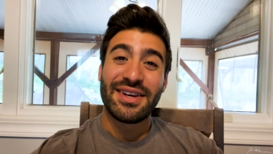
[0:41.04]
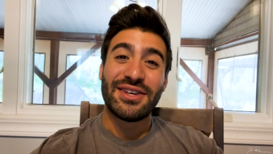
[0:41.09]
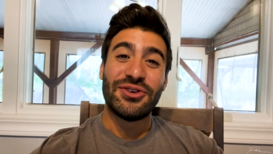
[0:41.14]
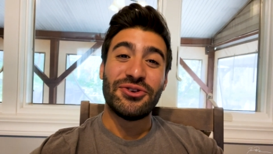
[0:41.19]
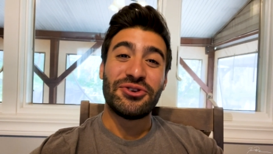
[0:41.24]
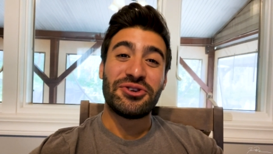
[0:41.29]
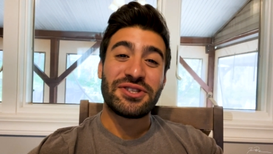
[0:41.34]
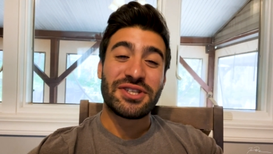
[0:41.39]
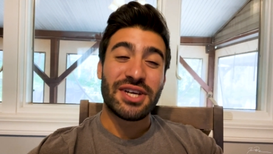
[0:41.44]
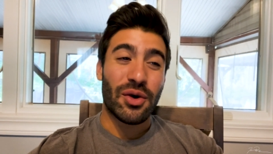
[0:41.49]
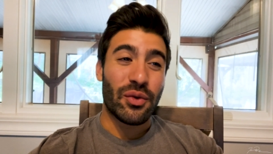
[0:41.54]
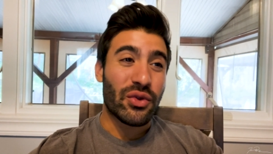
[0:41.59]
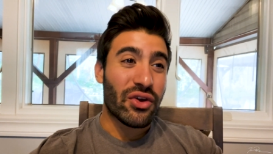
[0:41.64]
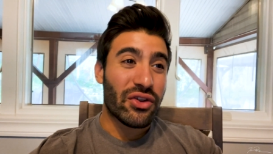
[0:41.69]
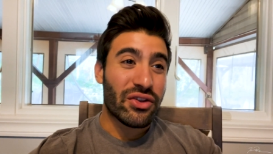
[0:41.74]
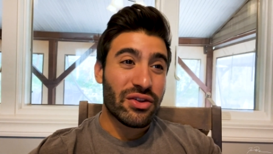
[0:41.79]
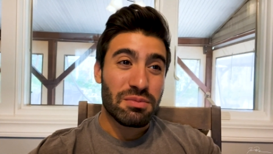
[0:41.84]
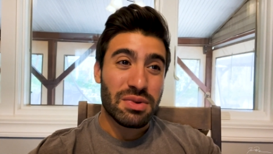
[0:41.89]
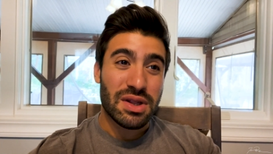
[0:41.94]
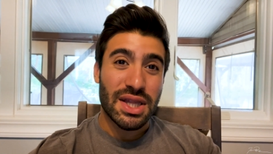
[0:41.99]
You can tell with
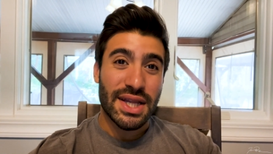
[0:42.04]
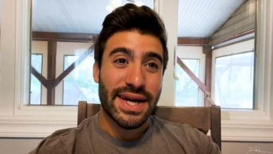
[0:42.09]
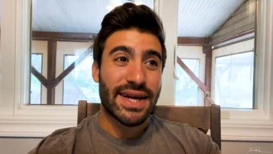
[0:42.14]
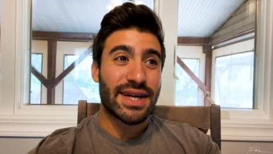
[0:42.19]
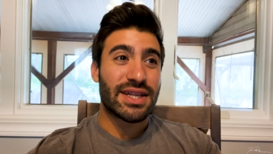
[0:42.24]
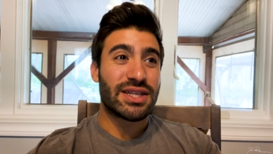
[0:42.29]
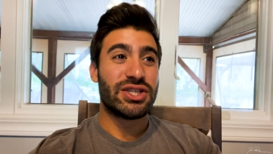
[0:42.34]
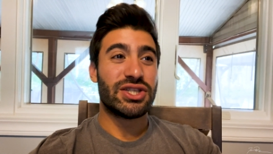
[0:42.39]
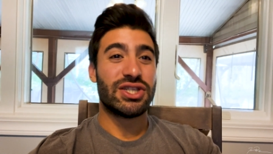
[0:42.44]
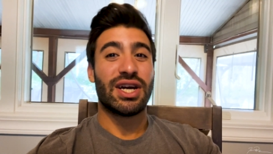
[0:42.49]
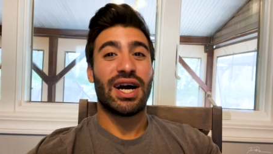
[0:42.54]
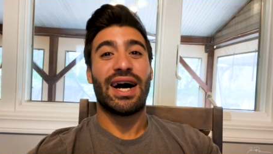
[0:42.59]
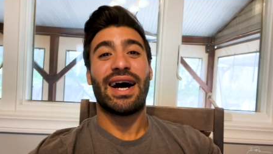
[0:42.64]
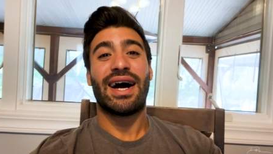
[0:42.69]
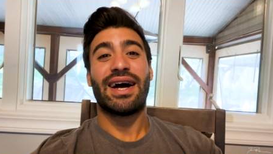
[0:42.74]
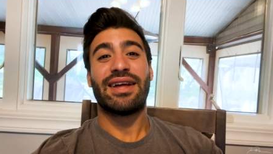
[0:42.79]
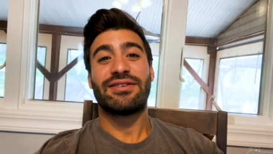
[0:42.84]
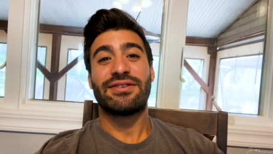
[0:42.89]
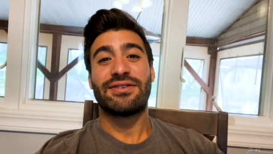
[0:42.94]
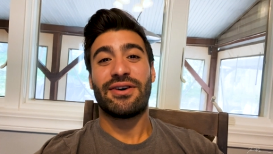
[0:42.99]
all the planned
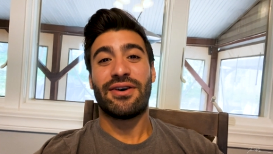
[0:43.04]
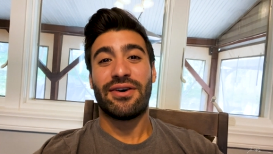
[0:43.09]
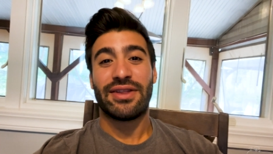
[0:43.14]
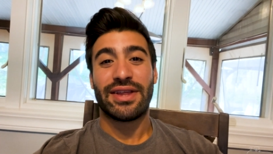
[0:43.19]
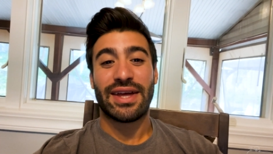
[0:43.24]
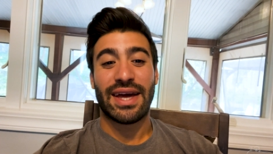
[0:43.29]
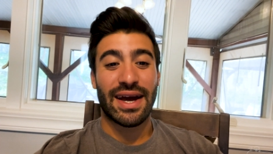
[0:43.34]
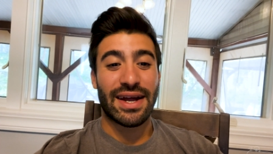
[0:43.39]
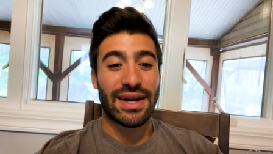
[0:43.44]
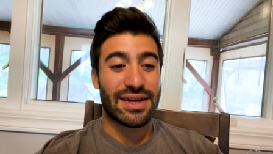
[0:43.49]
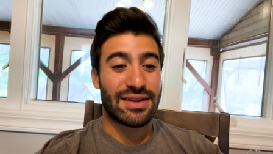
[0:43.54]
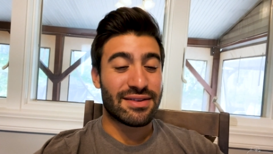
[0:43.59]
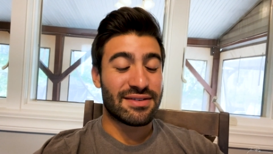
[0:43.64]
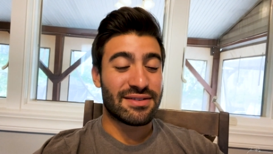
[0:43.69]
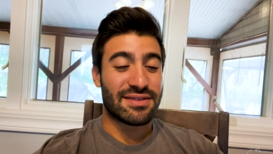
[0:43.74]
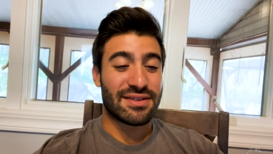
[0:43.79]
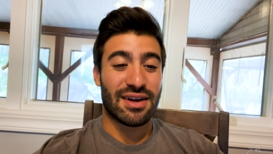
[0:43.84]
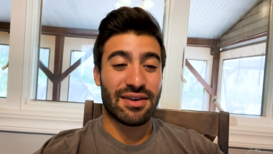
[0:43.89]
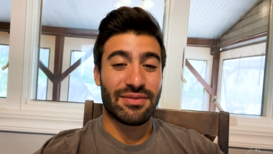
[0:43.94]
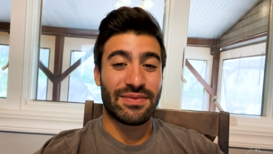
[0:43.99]
shots and all the edits
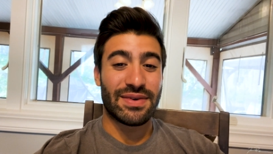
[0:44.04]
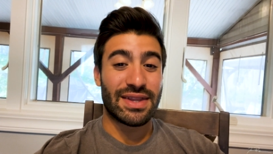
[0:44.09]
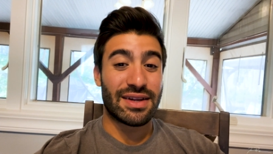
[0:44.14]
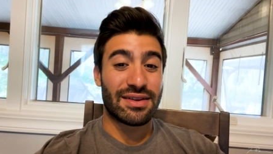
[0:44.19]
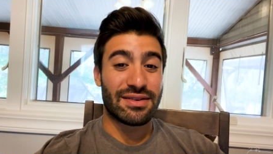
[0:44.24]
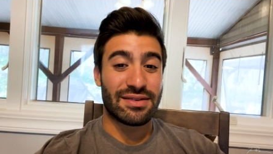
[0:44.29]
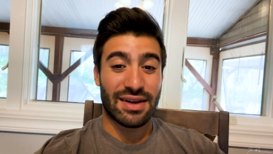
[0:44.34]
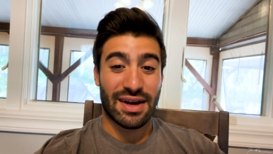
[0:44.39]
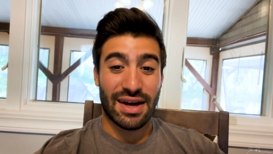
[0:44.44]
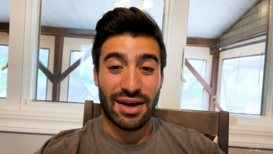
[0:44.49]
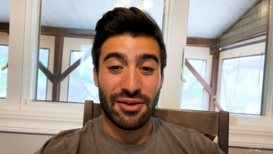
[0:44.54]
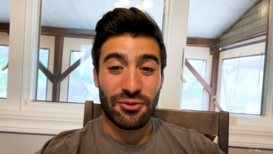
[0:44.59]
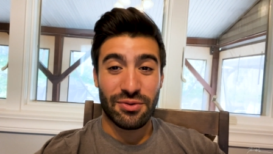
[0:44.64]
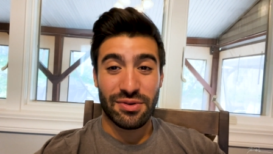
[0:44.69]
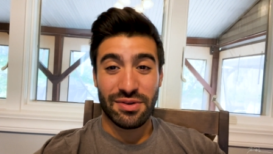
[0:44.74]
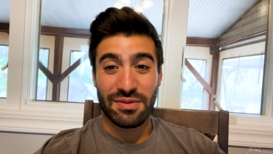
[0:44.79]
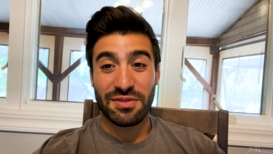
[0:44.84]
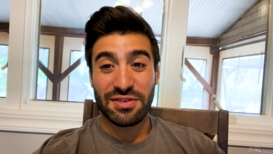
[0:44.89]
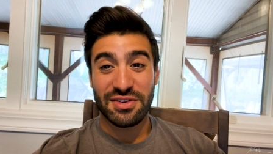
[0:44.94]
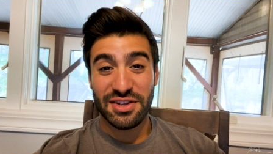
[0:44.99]
and stuff, man. There's
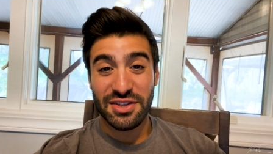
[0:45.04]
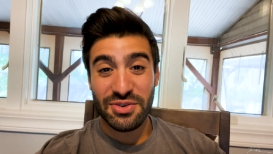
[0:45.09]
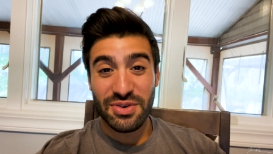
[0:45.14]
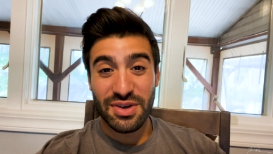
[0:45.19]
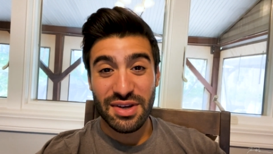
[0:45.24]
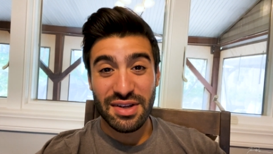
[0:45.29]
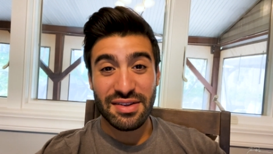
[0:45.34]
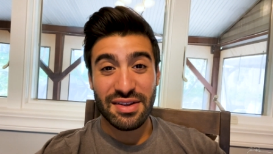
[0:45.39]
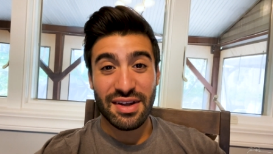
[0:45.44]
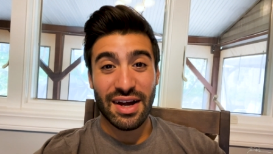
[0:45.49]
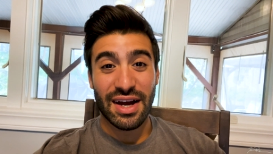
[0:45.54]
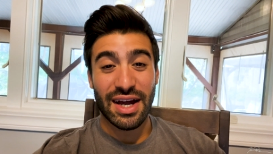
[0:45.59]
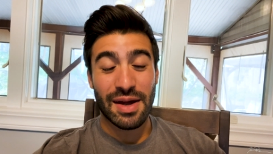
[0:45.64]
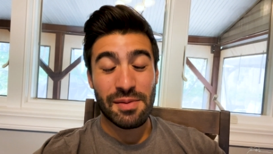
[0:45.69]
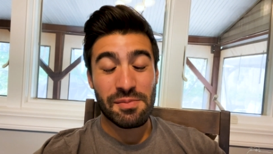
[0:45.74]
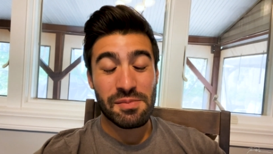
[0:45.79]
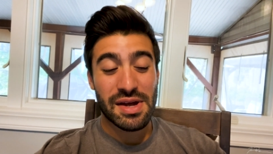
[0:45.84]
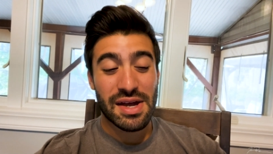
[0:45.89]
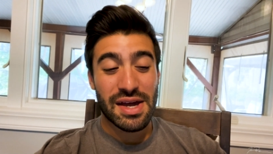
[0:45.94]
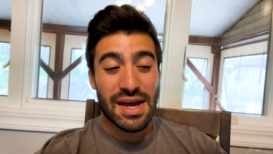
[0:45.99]
some serious
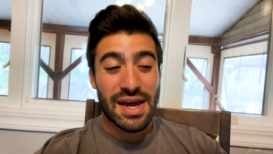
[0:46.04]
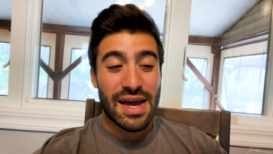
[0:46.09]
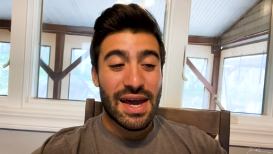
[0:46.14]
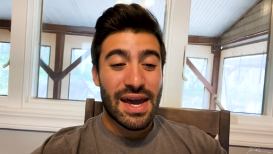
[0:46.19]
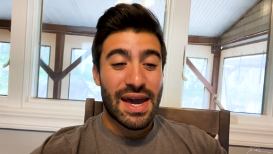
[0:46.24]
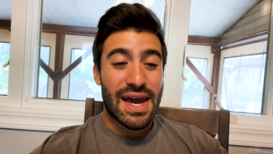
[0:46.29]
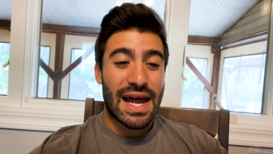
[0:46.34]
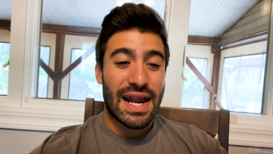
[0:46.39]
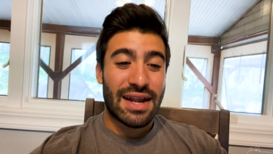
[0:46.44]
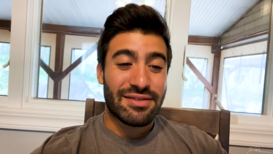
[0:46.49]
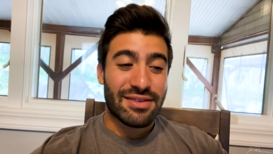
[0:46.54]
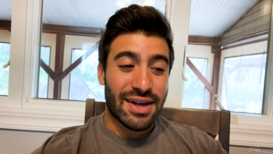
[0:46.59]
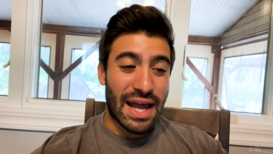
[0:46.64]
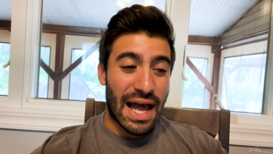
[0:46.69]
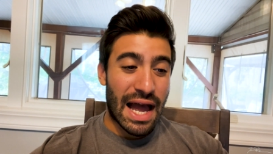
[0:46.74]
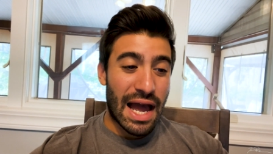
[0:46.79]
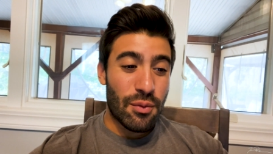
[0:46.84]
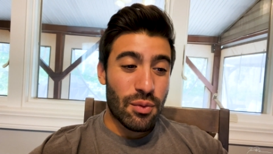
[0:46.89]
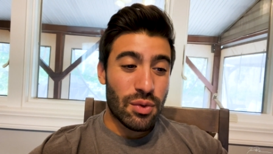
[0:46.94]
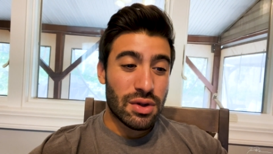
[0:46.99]
time, and it's like
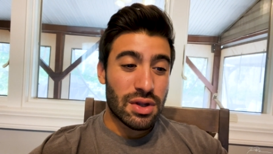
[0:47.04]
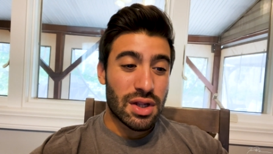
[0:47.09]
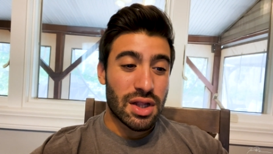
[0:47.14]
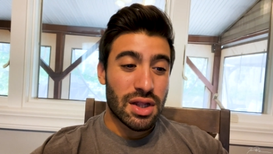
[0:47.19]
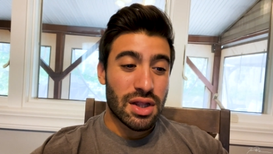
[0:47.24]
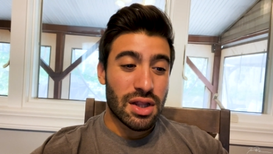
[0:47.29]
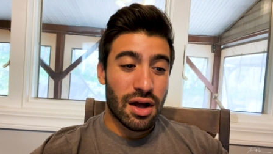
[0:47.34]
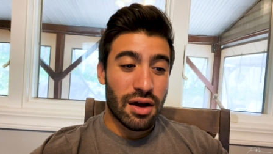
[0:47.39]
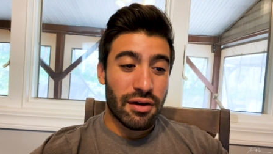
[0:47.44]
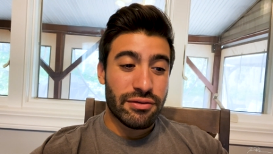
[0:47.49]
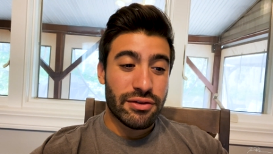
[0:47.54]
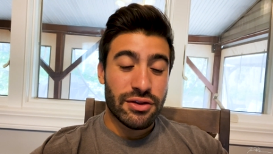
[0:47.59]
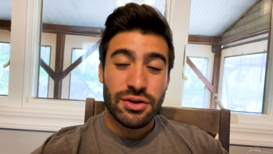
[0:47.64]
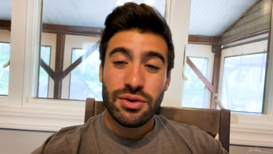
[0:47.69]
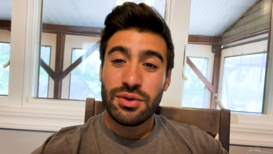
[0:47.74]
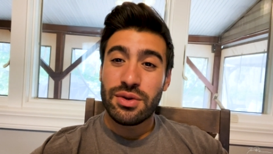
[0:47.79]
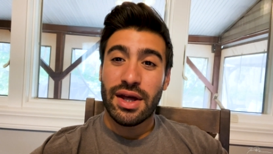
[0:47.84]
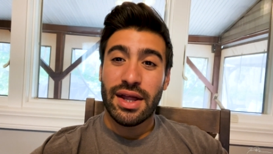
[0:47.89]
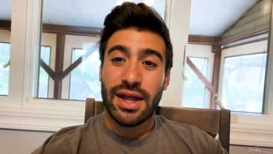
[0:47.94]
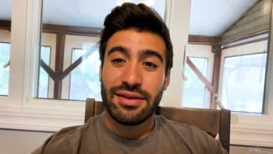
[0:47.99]
I would love to
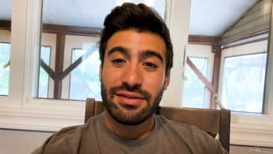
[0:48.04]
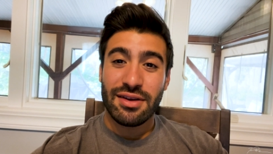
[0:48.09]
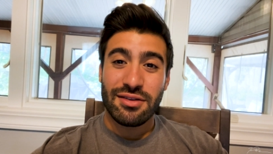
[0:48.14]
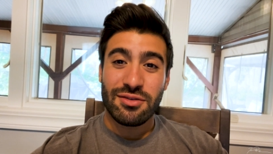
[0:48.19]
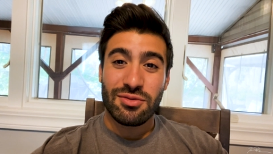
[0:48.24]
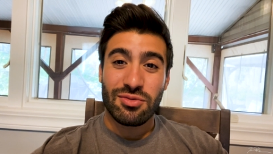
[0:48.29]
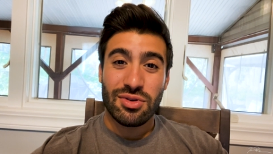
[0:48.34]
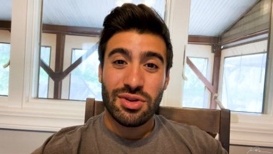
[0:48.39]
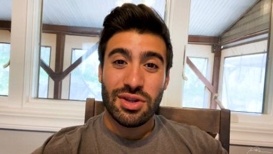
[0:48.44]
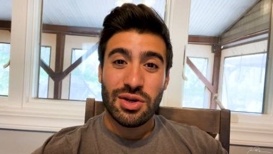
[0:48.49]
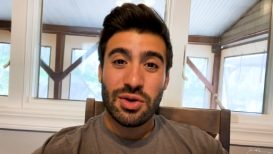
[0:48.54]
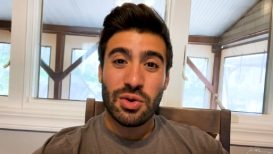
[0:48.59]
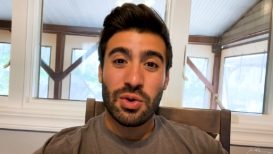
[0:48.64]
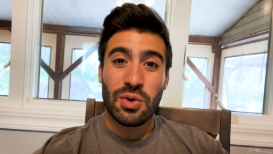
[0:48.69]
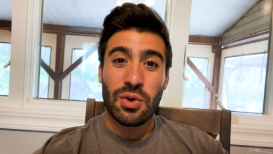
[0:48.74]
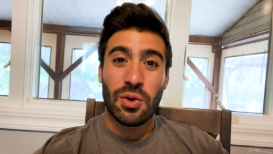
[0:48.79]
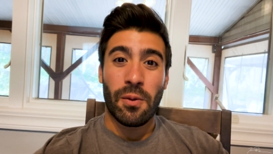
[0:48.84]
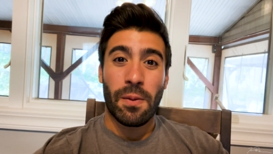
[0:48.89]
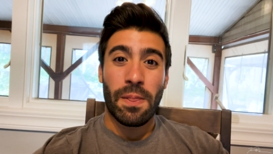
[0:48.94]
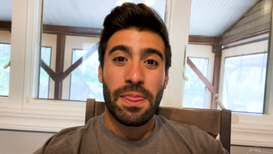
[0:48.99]
do that. That sounds really
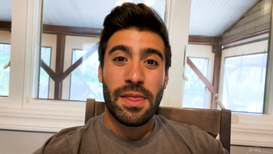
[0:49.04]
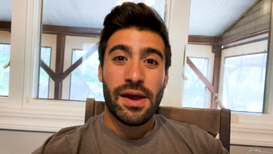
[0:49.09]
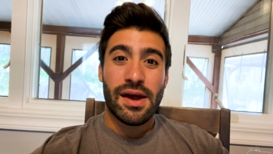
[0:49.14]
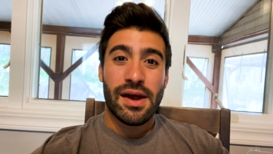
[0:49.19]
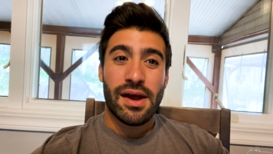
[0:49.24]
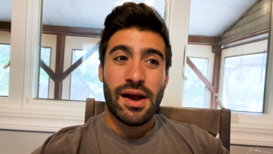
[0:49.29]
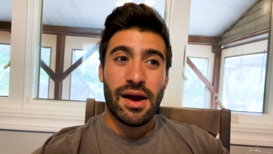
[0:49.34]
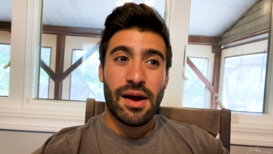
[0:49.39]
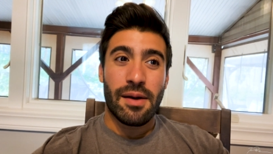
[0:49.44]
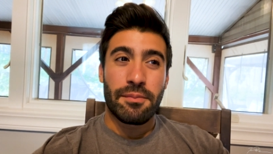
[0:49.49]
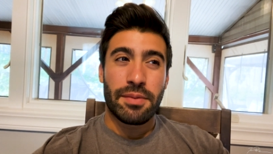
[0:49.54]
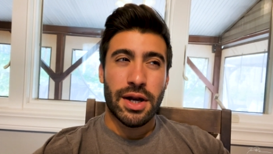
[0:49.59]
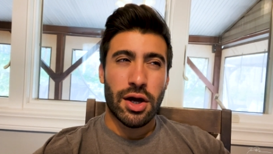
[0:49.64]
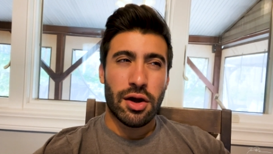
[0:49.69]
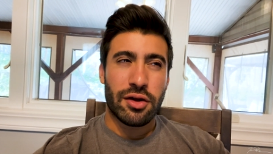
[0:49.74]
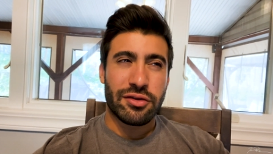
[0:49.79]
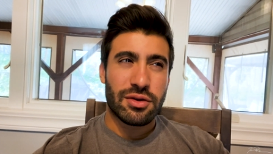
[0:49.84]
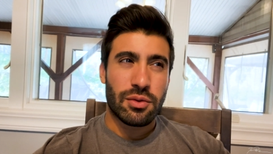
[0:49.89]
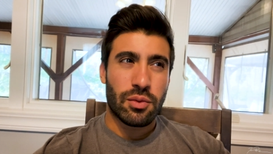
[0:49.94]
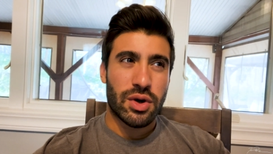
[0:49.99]
cool, but I
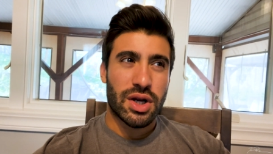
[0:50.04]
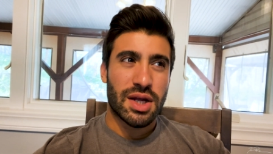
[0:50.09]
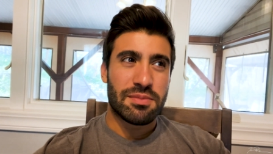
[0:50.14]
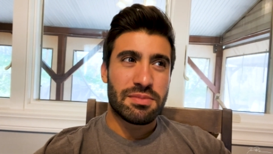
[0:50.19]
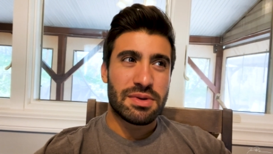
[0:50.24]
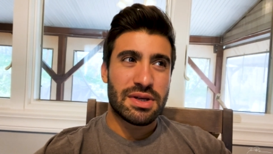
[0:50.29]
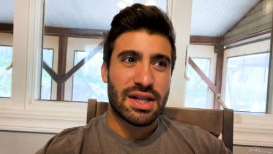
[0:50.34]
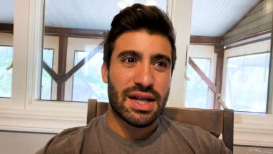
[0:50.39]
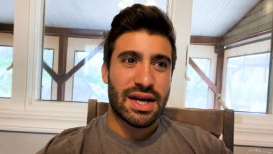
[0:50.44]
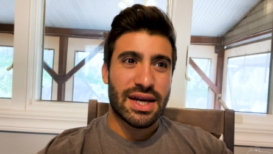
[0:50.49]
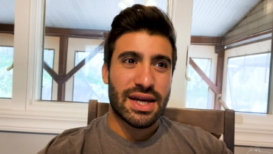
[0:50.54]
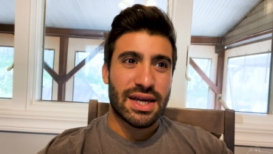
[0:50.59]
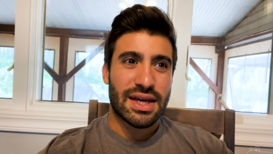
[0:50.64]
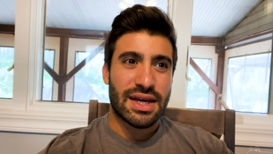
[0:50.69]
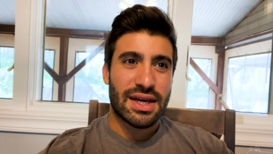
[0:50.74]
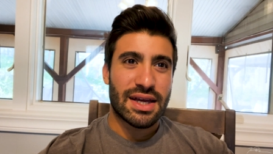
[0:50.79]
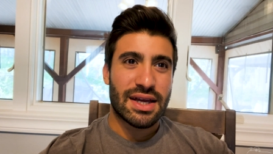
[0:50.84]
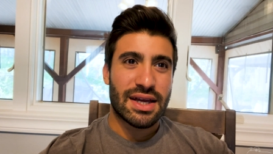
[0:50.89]
also want to be like